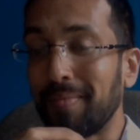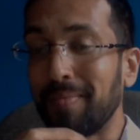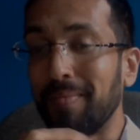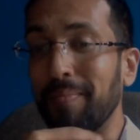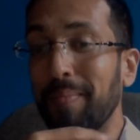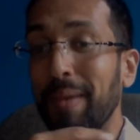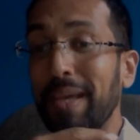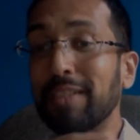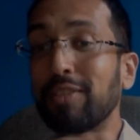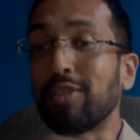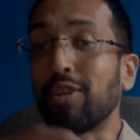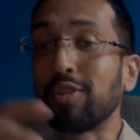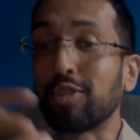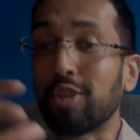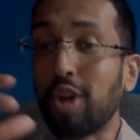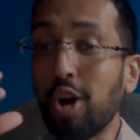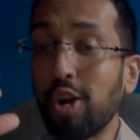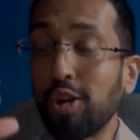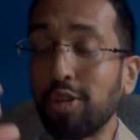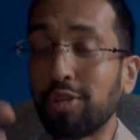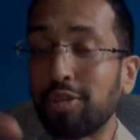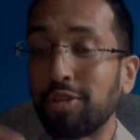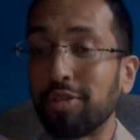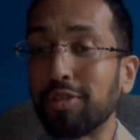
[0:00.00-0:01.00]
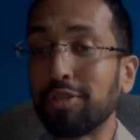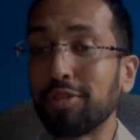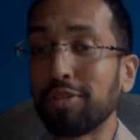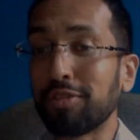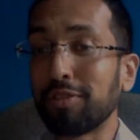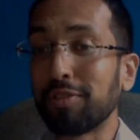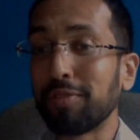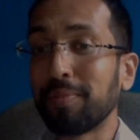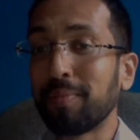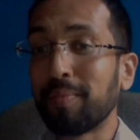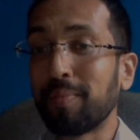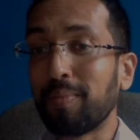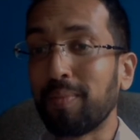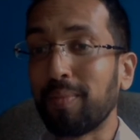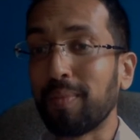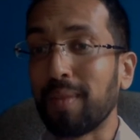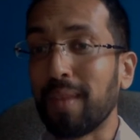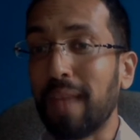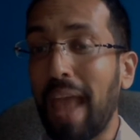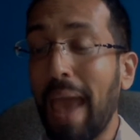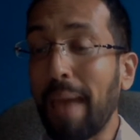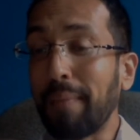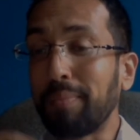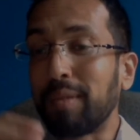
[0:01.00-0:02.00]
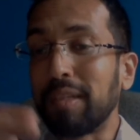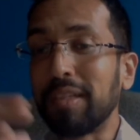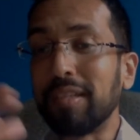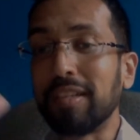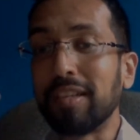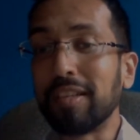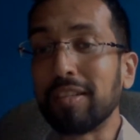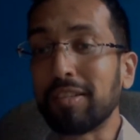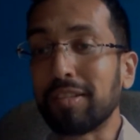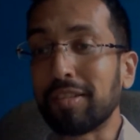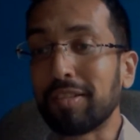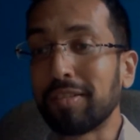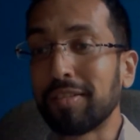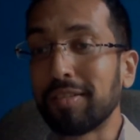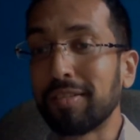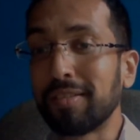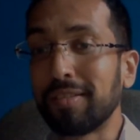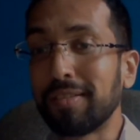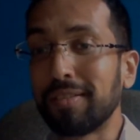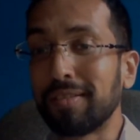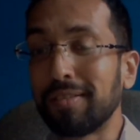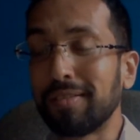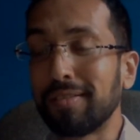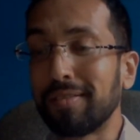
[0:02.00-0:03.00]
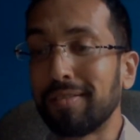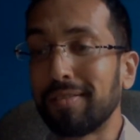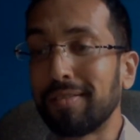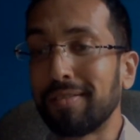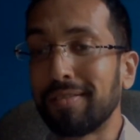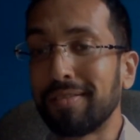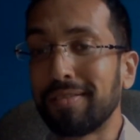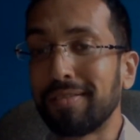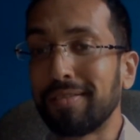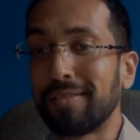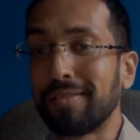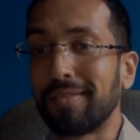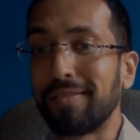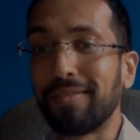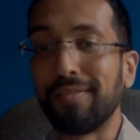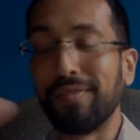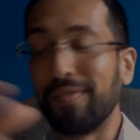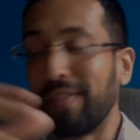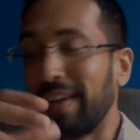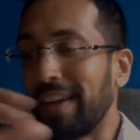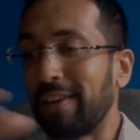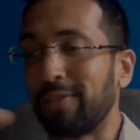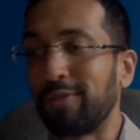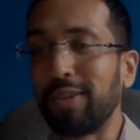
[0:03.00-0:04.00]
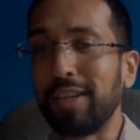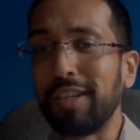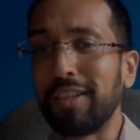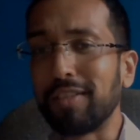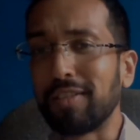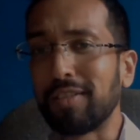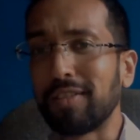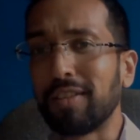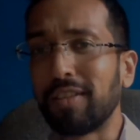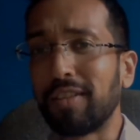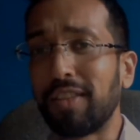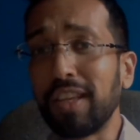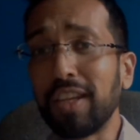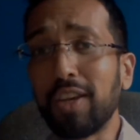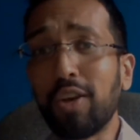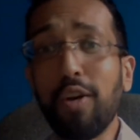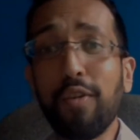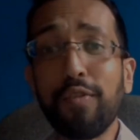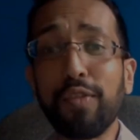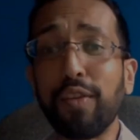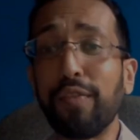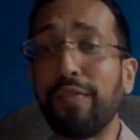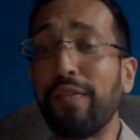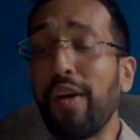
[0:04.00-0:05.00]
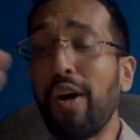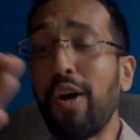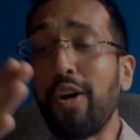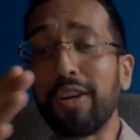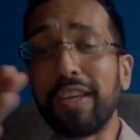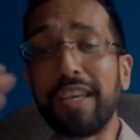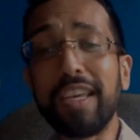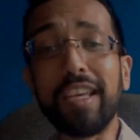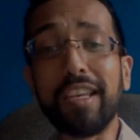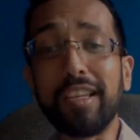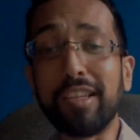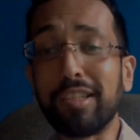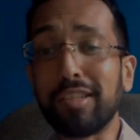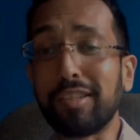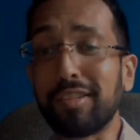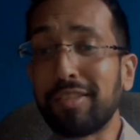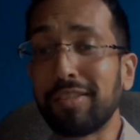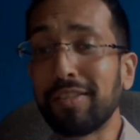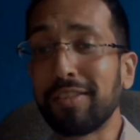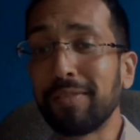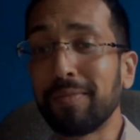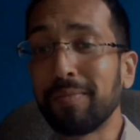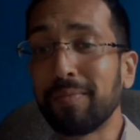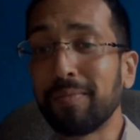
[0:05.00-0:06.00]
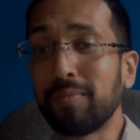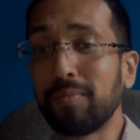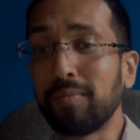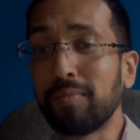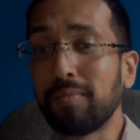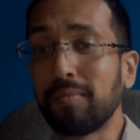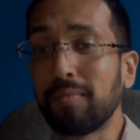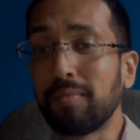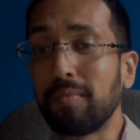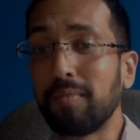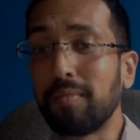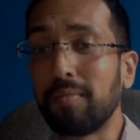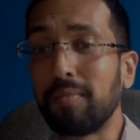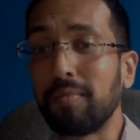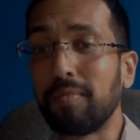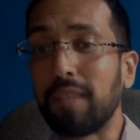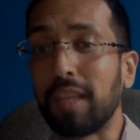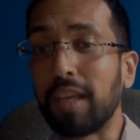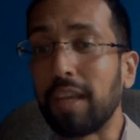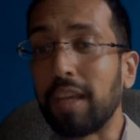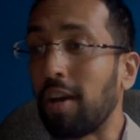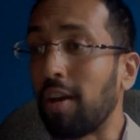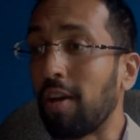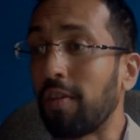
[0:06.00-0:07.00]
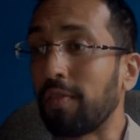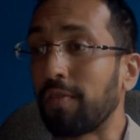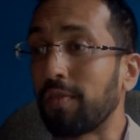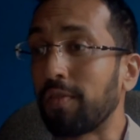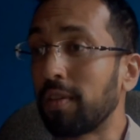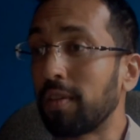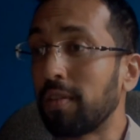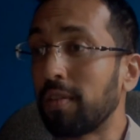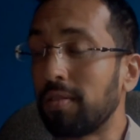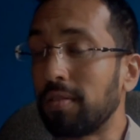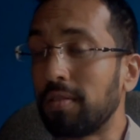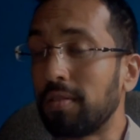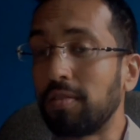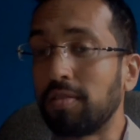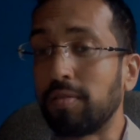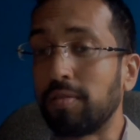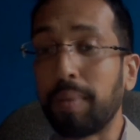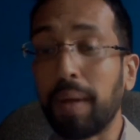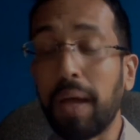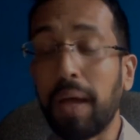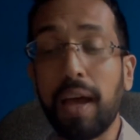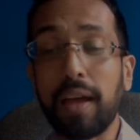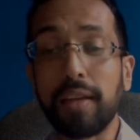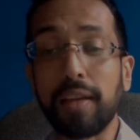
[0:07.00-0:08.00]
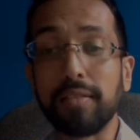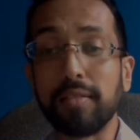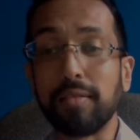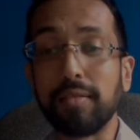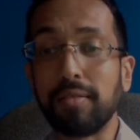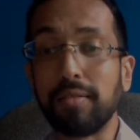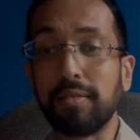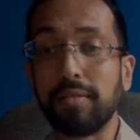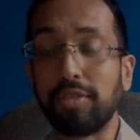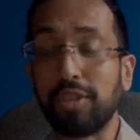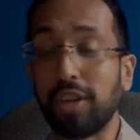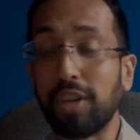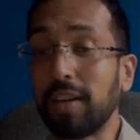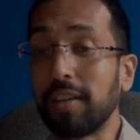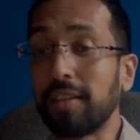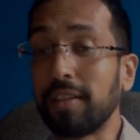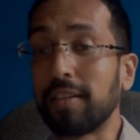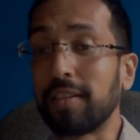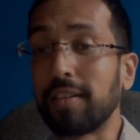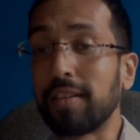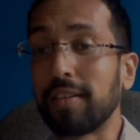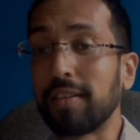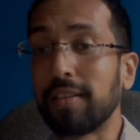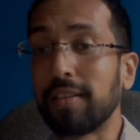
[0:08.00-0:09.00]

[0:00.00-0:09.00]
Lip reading: Based on cultures, emptiness varies. Think of the Far East. Think of Japan, China,